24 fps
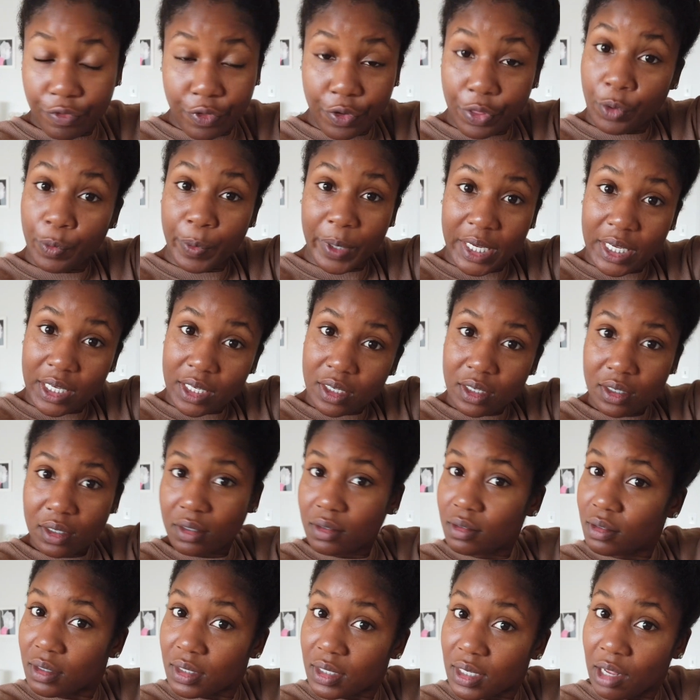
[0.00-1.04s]
the week,
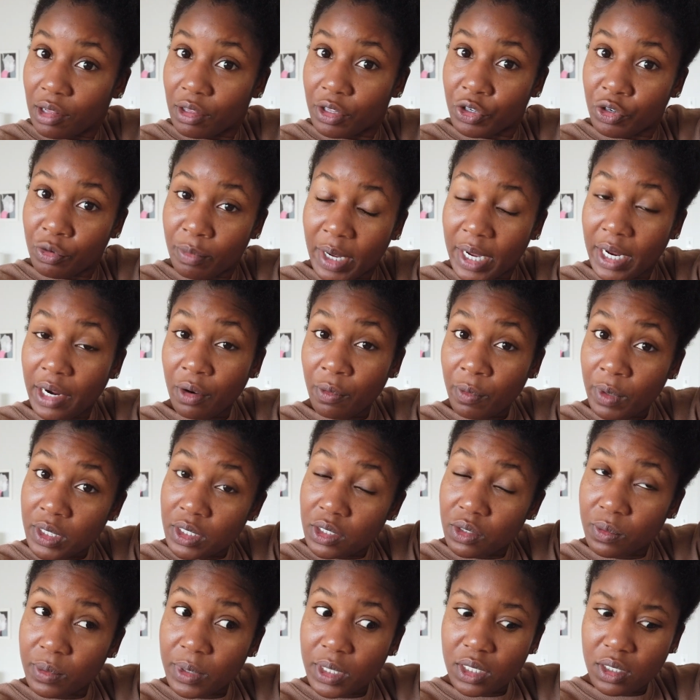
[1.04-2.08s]
because I only do my hair
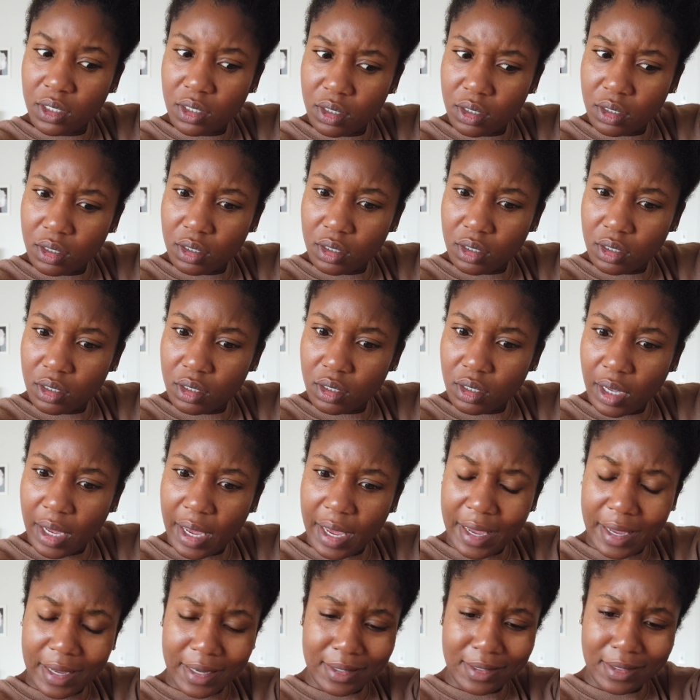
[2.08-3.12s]
once a week.
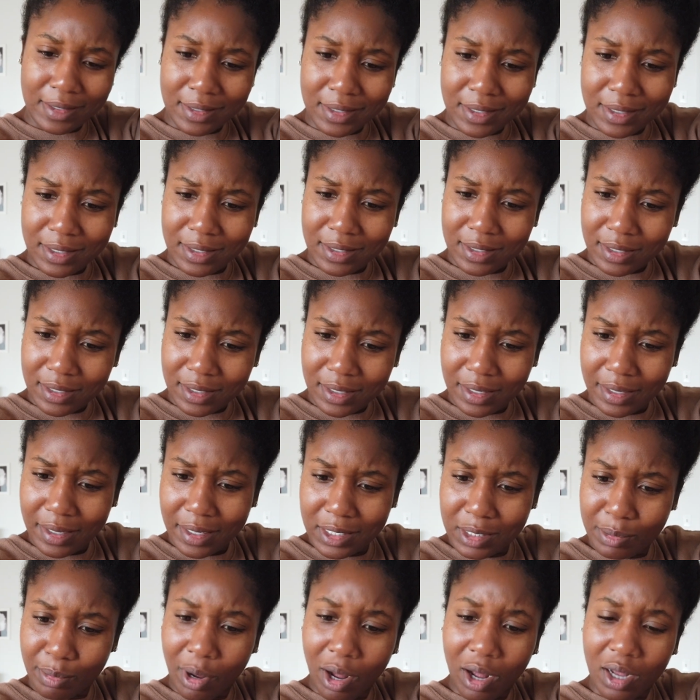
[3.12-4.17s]
And
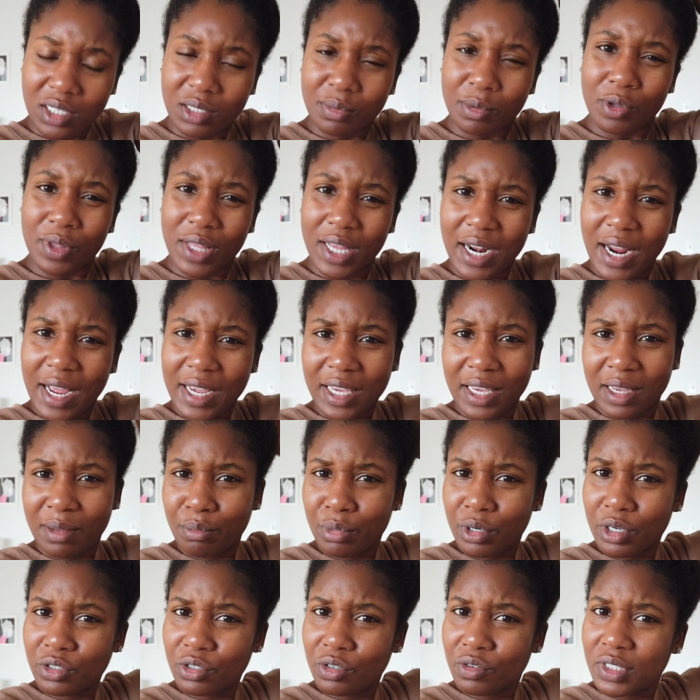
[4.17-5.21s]
it's possible that I
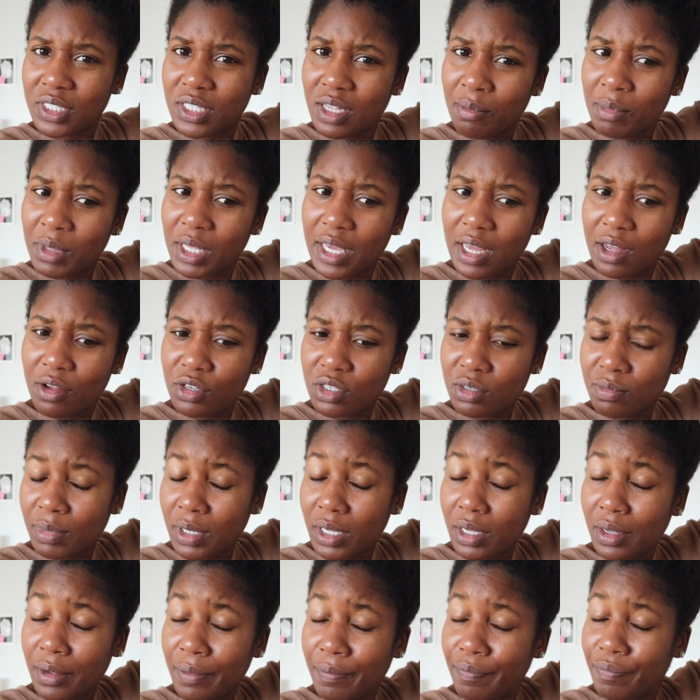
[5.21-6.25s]
get booked on something else,
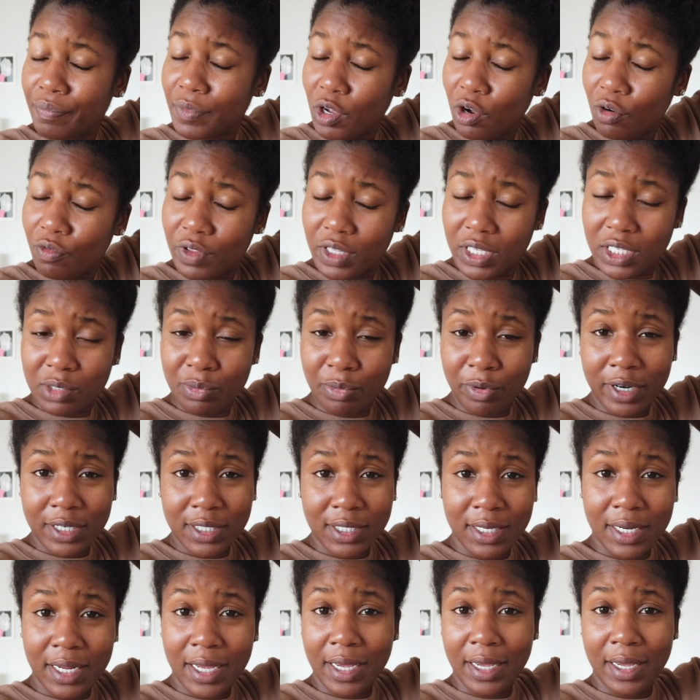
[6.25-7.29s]
but hopefully it's
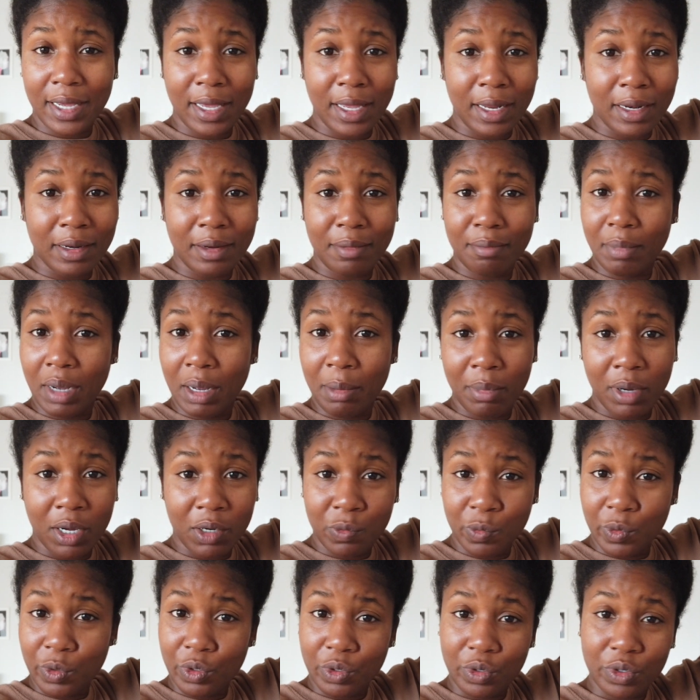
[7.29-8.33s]
present day and my
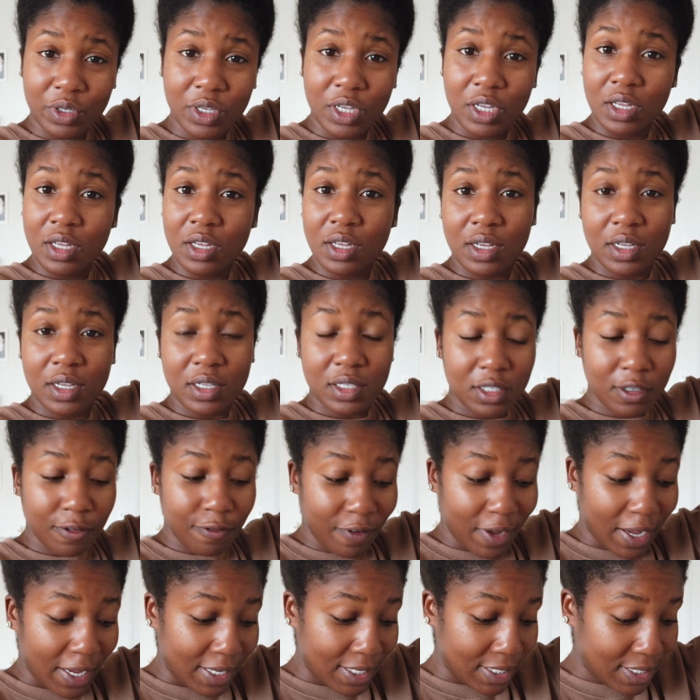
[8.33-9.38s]
bun will
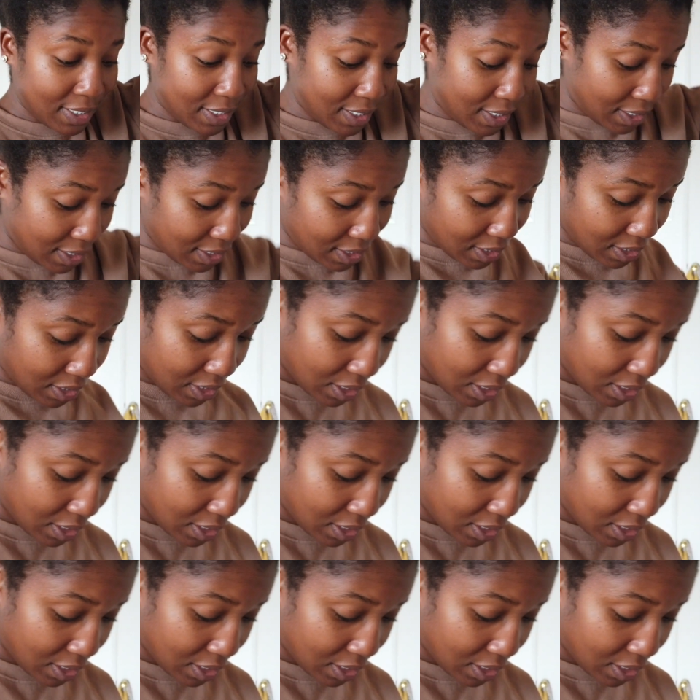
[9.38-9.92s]
suffice.